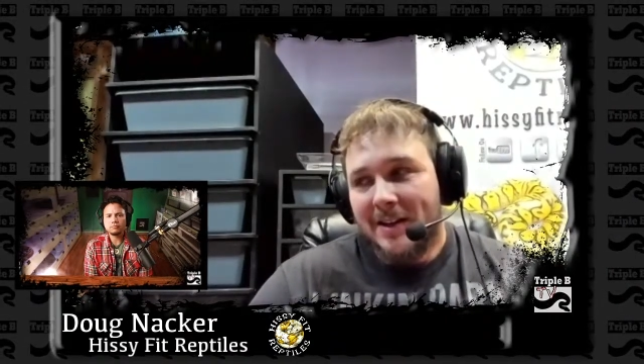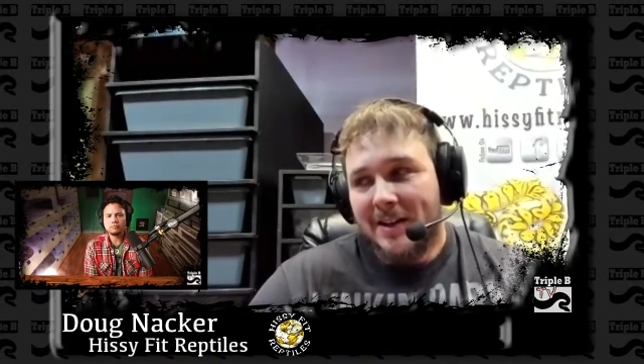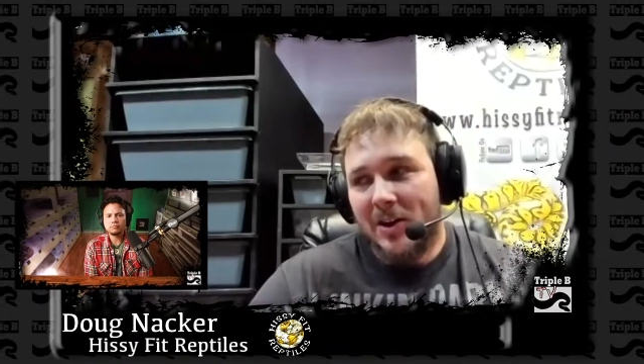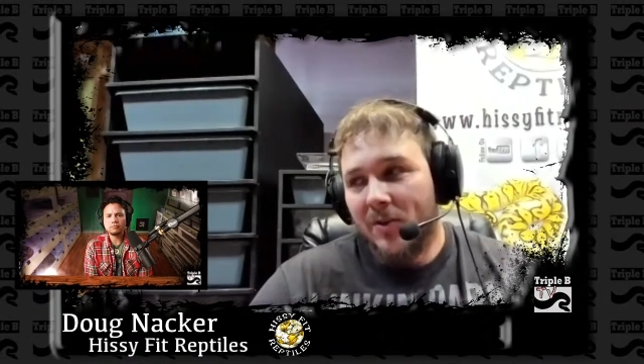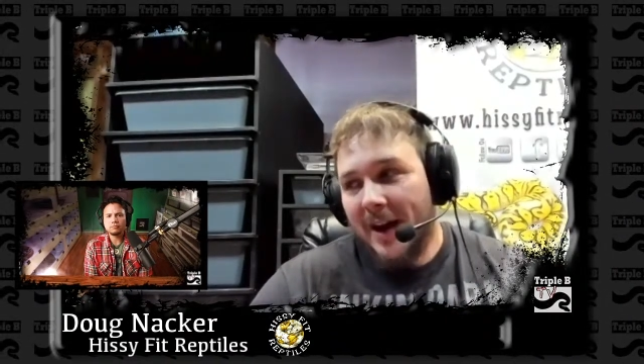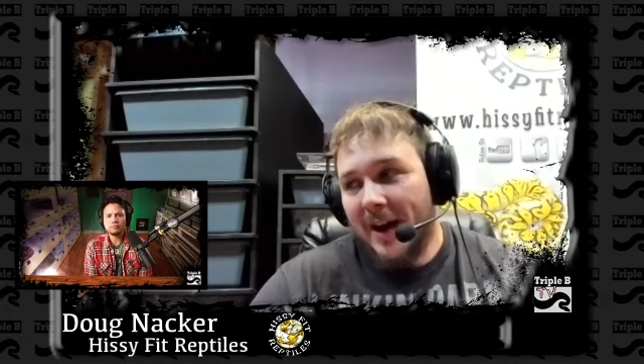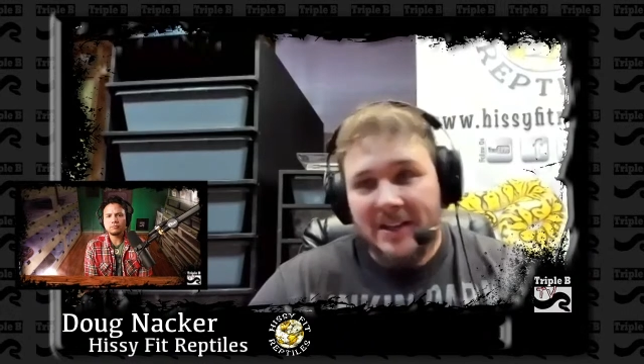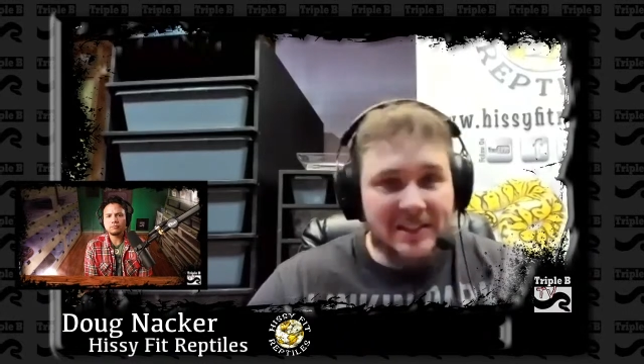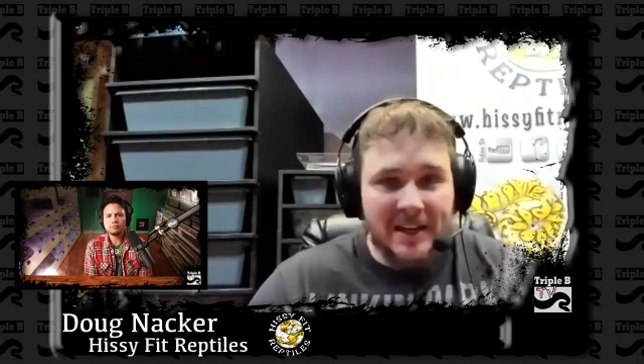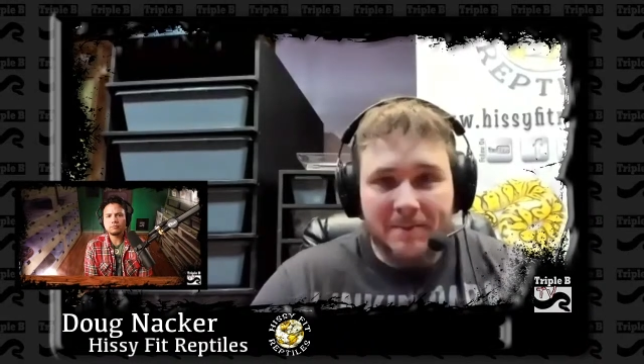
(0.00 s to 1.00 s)
you know, then I can
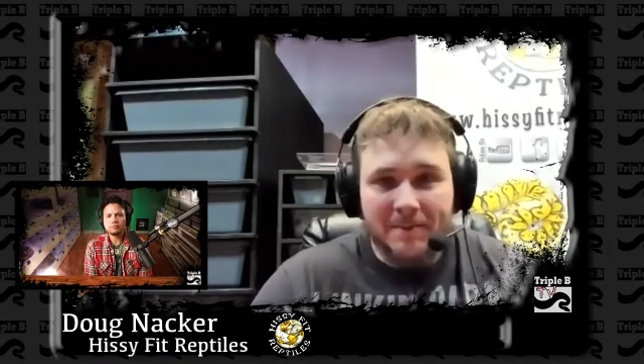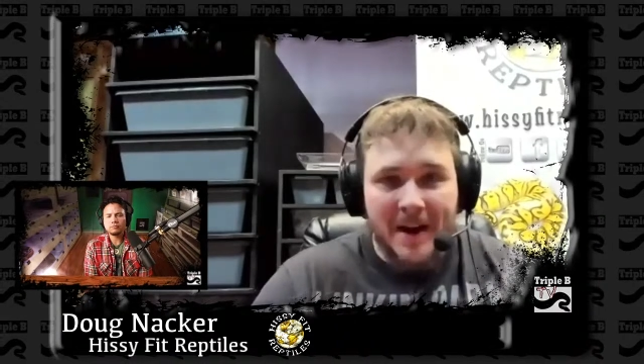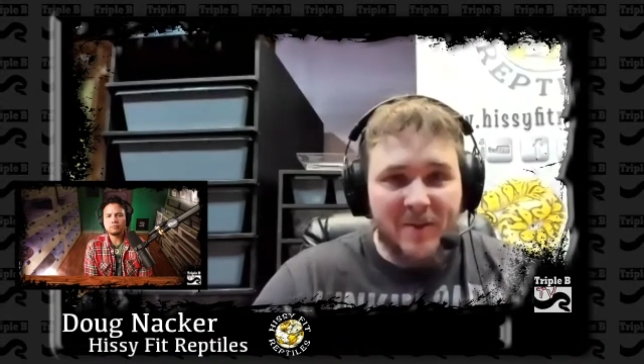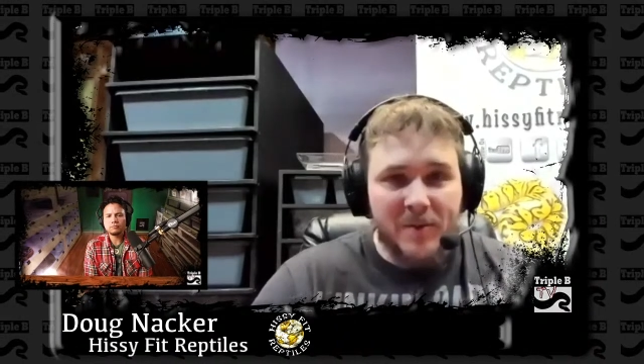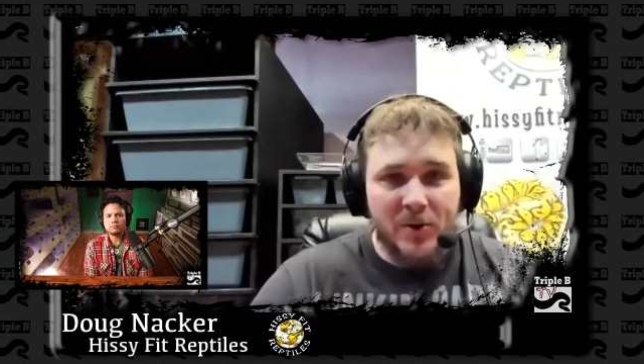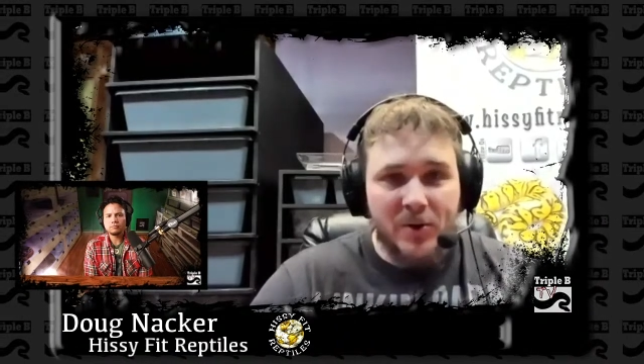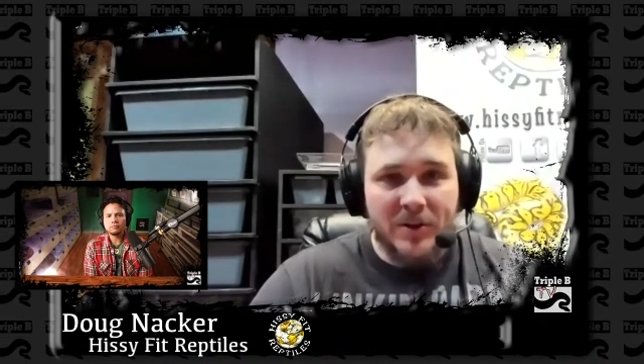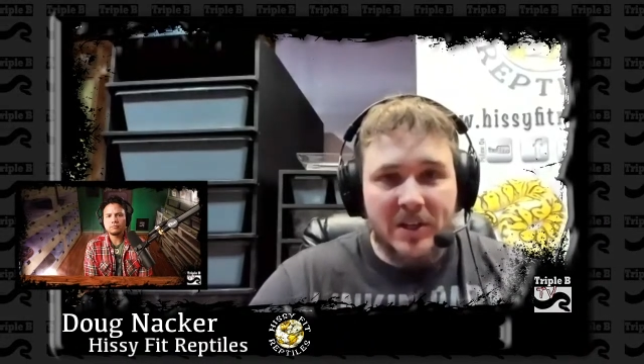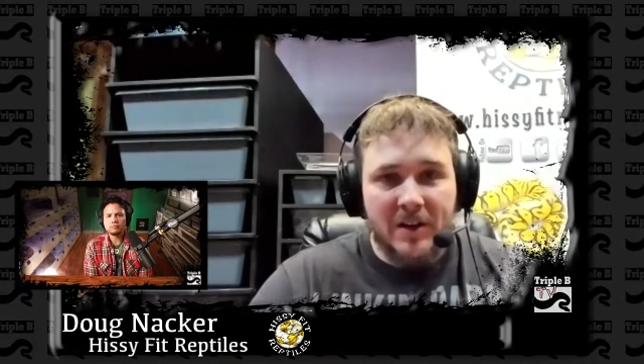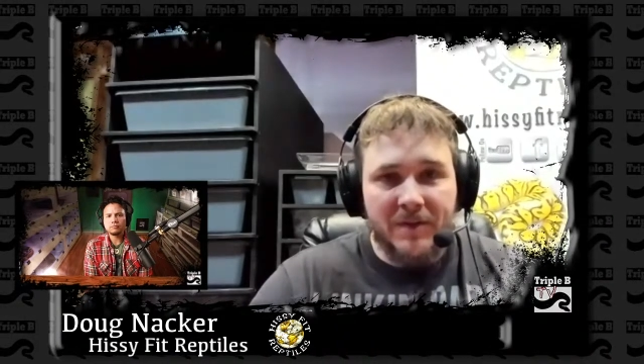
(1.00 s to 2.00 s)
just get them back from you and
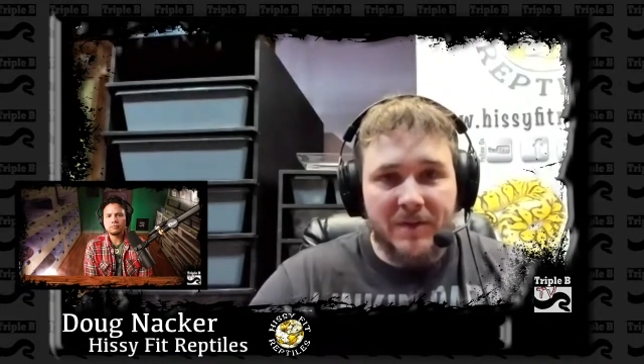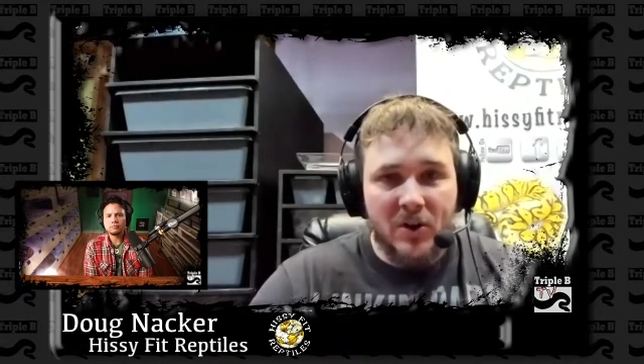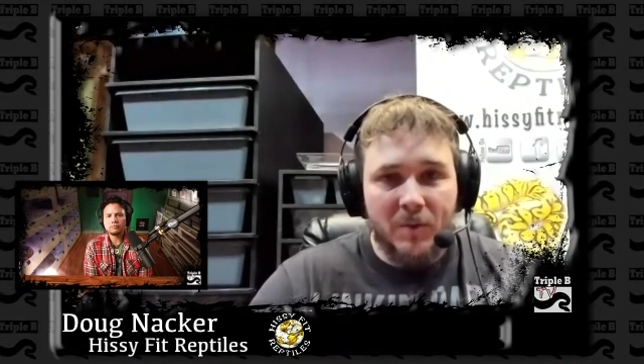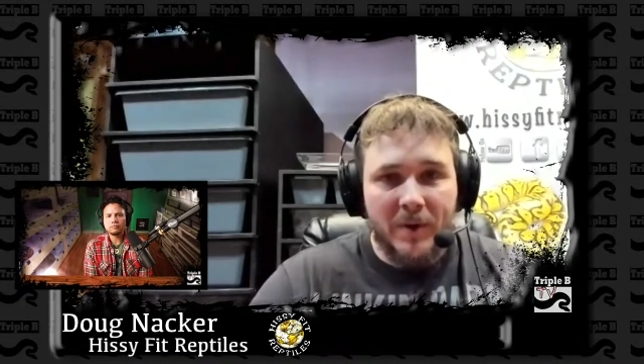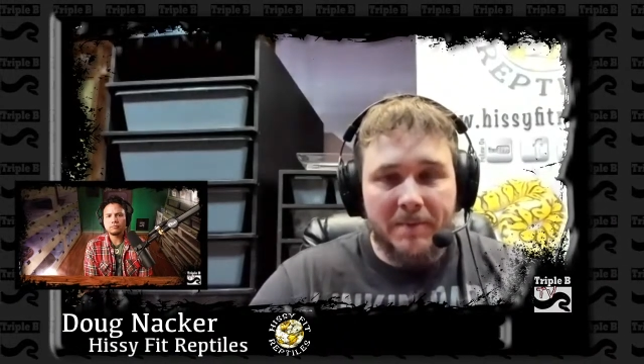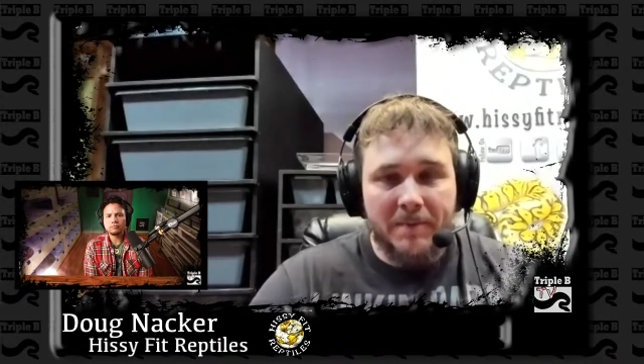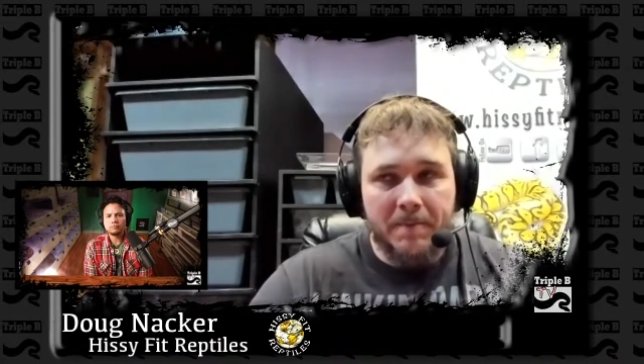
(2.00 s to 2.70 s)
stuff, you know, and we